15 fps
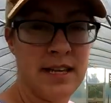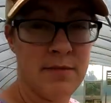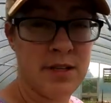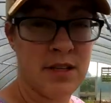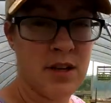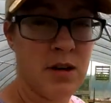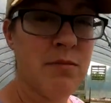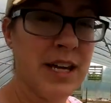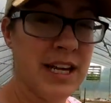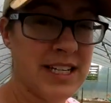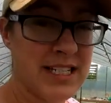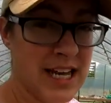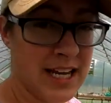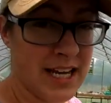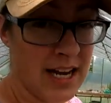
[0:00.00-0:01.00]
seems that they're being
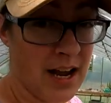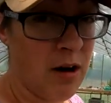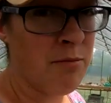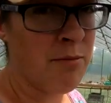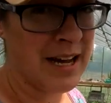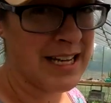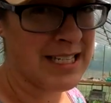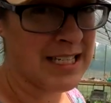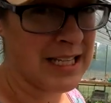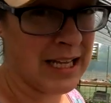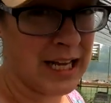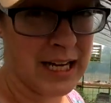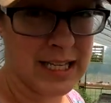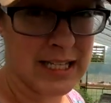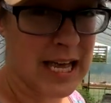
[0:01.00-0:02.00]
taken out by
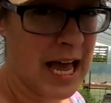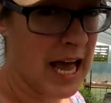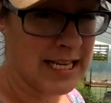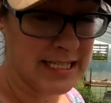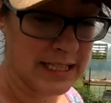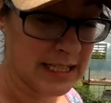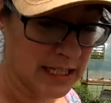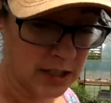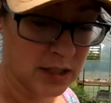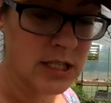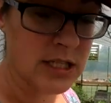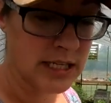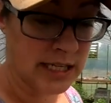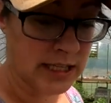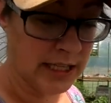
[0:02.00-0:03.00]
slugs as little
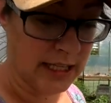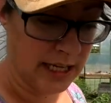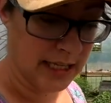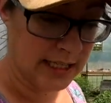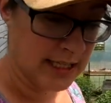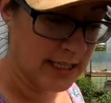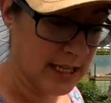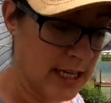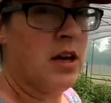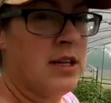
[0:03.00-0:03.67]
seedlings.